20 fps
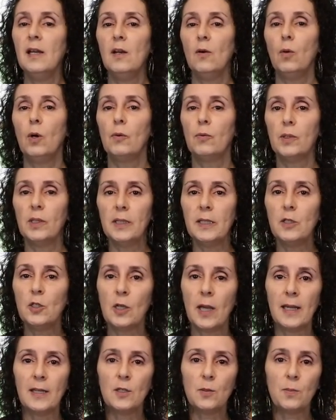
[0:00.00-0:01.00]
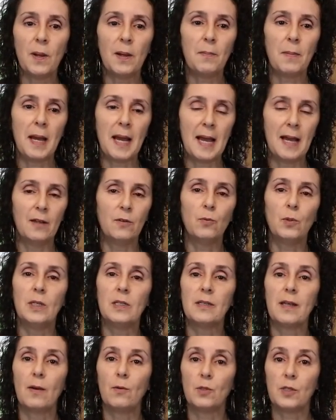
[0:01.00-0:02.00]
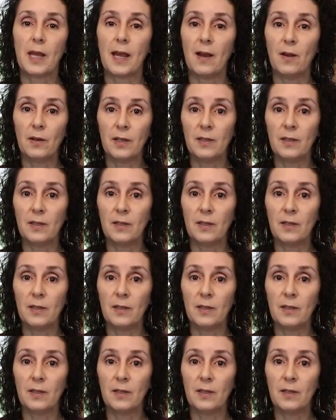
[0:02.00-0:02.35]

What really changed my mind was I was out